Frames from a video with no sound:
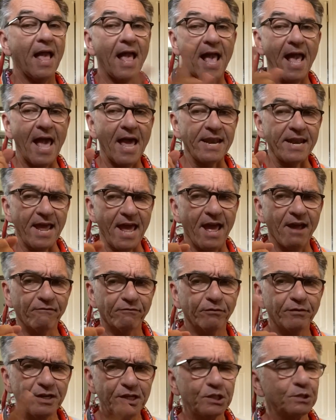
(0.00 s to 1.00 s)
And
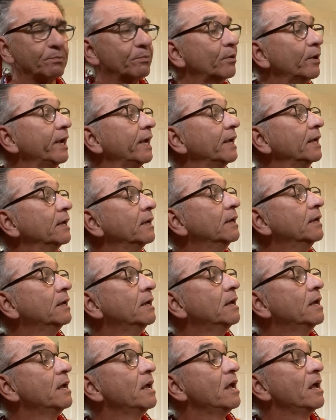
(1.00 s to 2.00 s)
every spring,
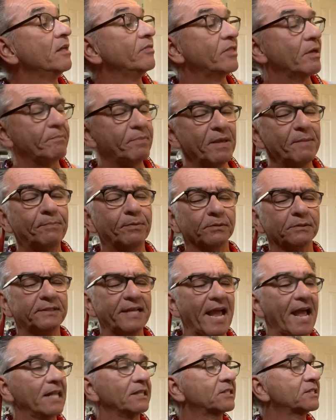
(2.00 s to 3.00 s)
the people
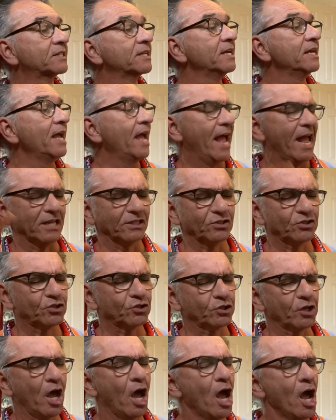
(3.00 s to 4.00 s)
danced and
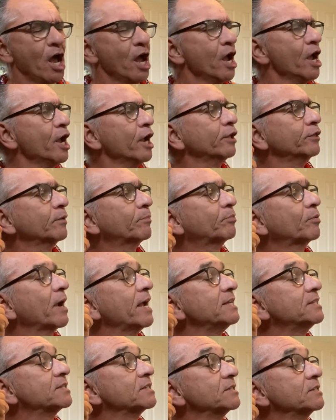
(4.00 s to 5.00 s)
sang the
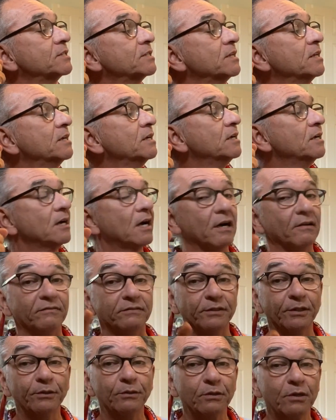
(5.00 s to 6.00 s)
praises of
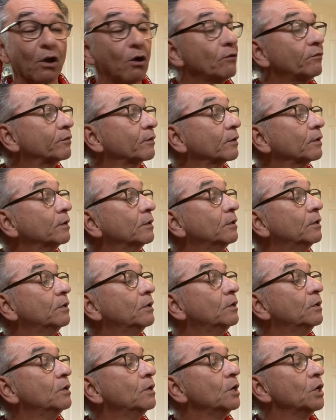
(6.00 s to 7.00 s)
little Gopher,
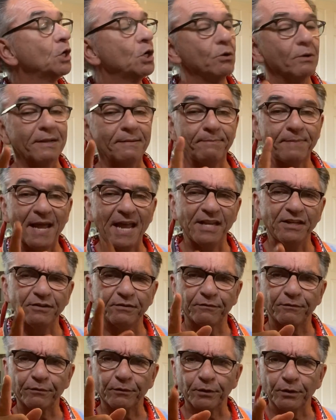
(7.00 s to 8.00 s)
who had
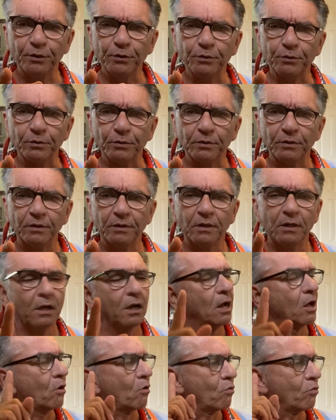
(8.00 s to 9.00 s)
painted for who?
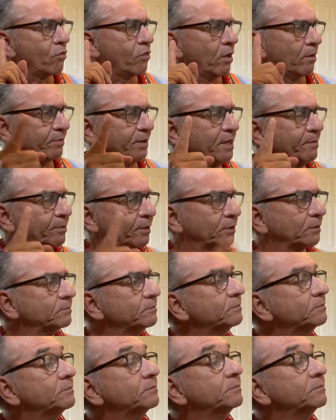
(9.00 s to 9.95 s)
The people.